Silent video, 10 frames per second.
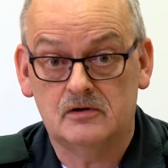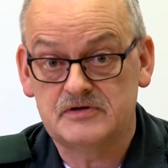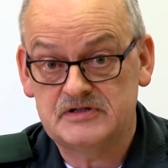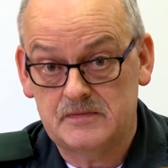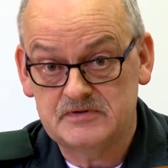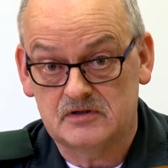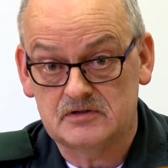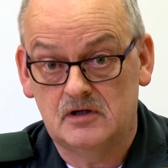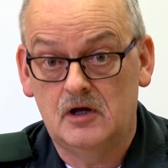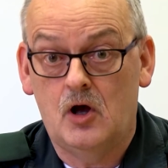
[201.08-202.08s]
or
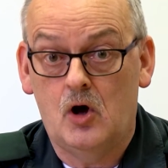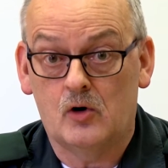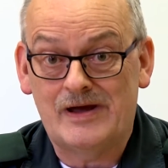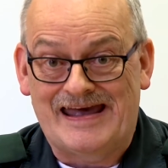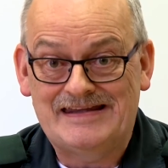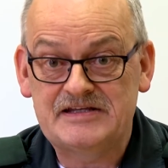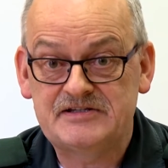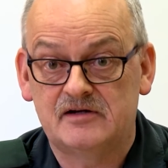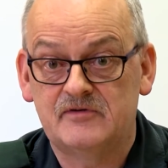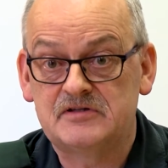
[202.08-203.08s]
sepsis, or any
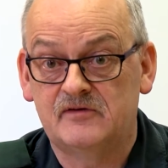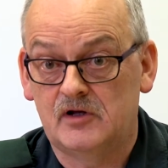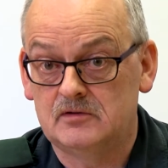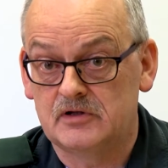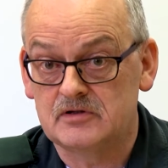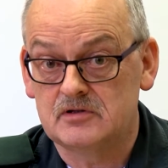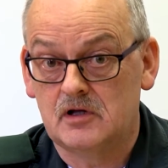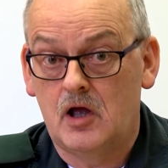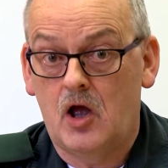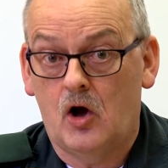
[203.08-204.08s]
service developments.
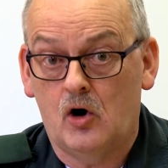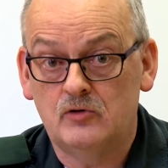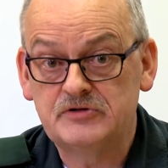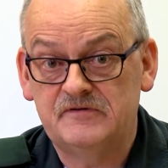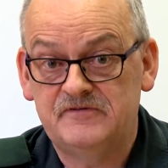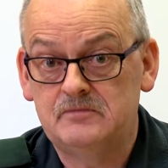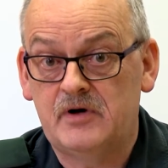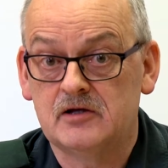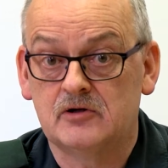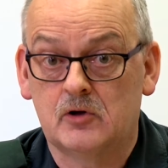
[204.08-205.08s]
Also,
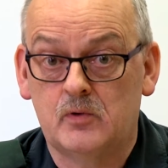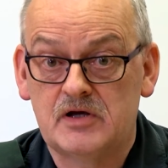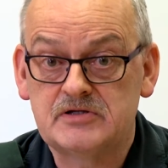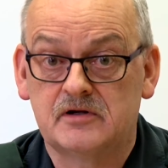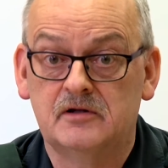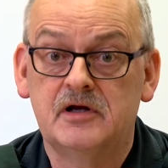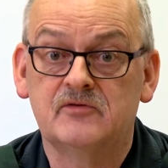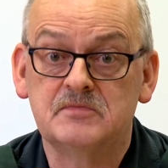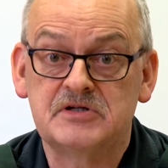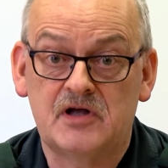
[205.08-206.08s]
feedback and requests are
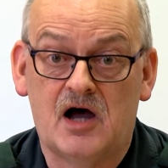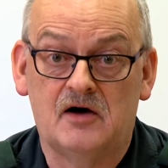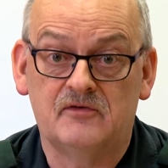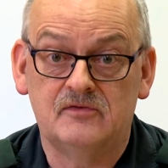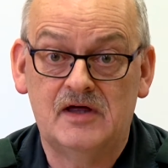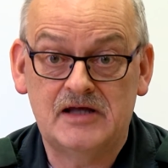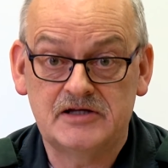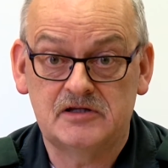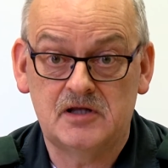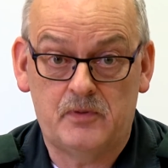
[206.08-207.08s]
collated from staff. Then,
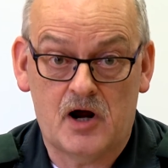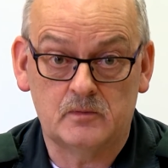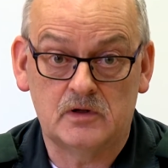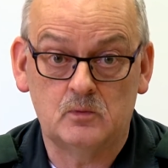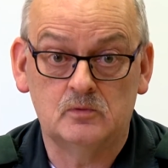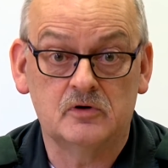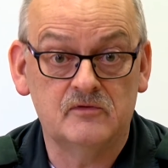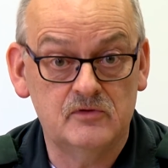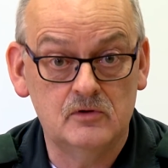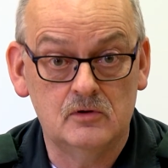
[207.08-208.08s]
as a department, we will
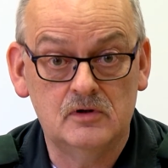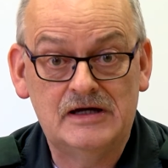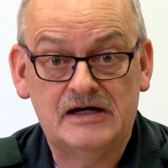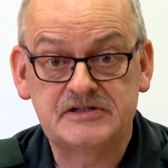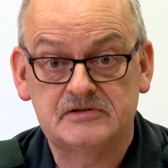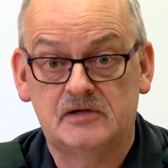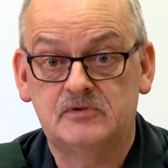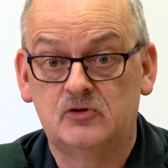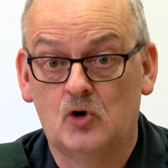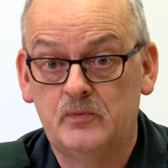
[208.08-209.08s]
review and select
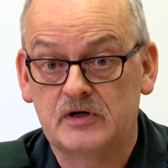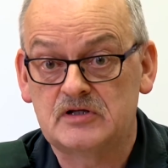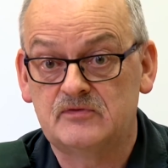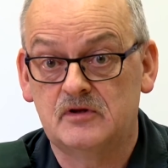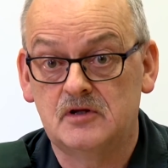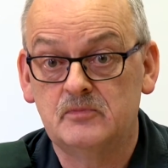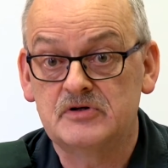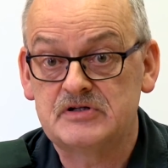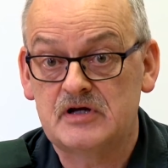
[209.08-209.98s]
the topics for the number of